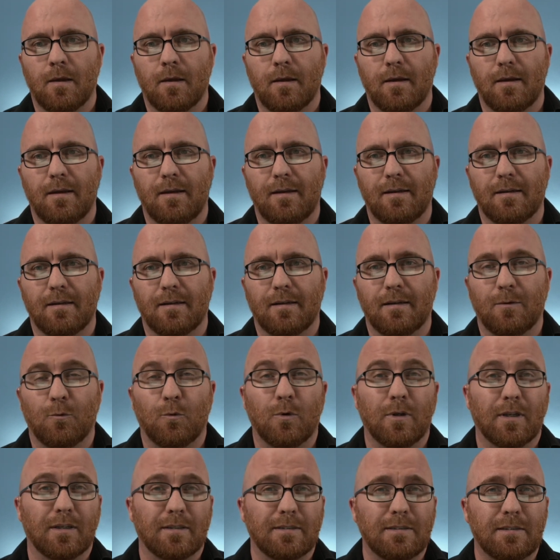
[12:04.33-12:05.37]
It
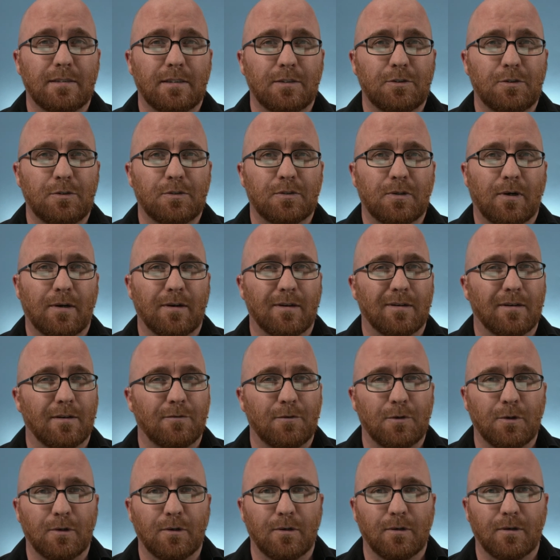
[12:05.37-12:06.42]
will at least get you started. If
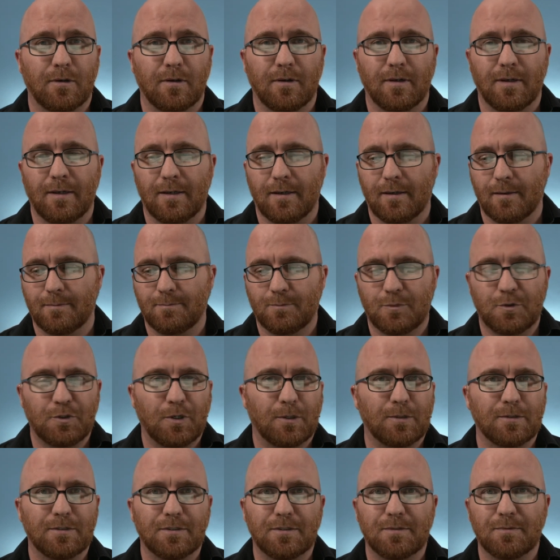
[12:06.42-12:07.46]
you're a
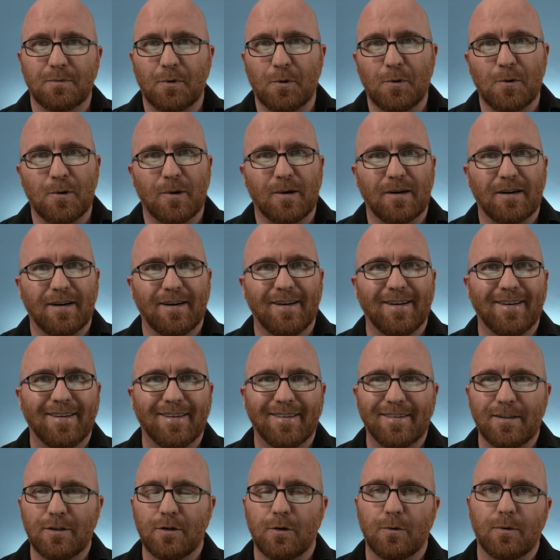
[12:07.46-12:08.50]
church or
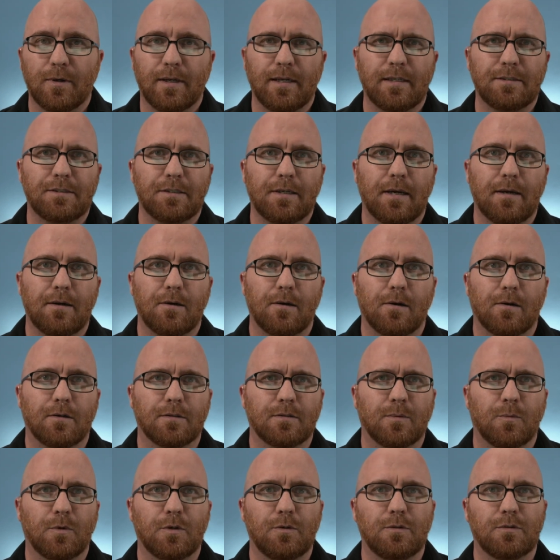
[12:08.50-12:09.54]
an educator or
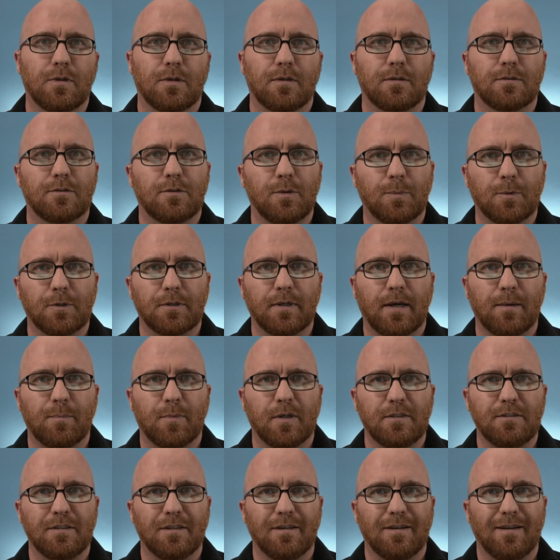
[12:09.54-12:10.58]
someone who's on a super tight
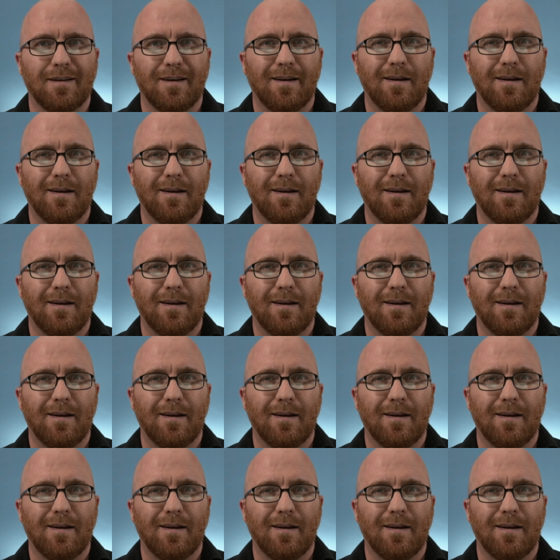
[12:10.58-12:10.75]
budget,